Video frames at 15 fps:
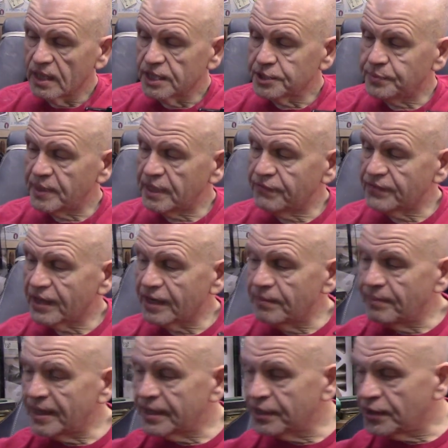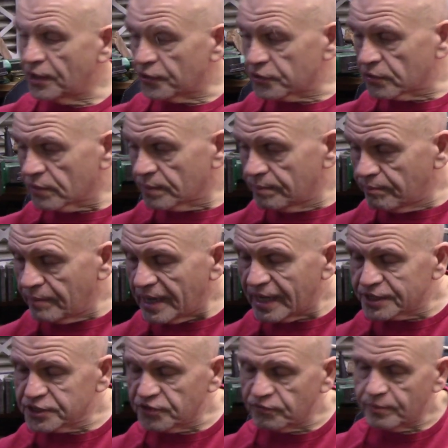Speaking of that, I made another
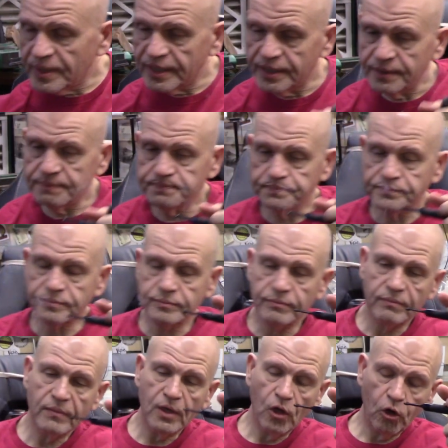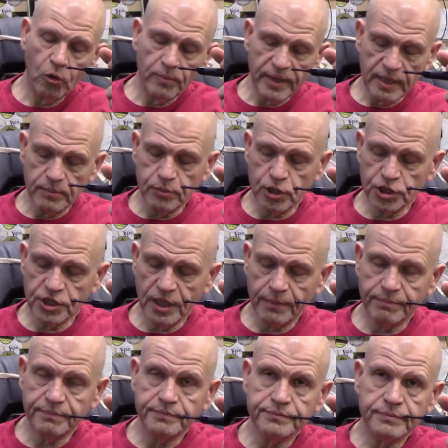batch of my homemade
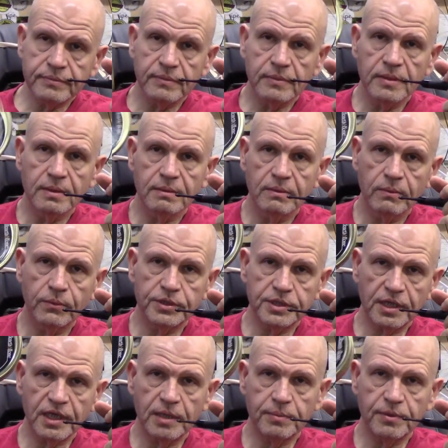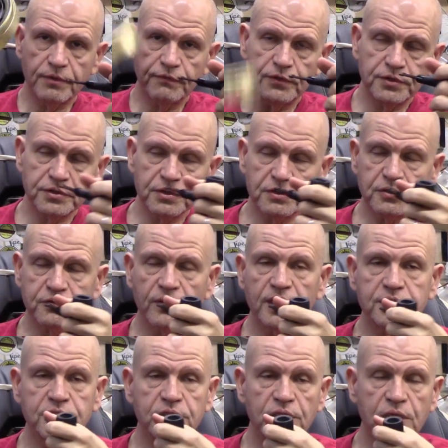bookshop, which I keep in a Fusiliers
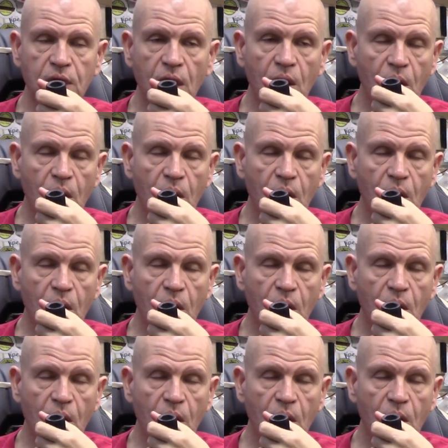ration tin.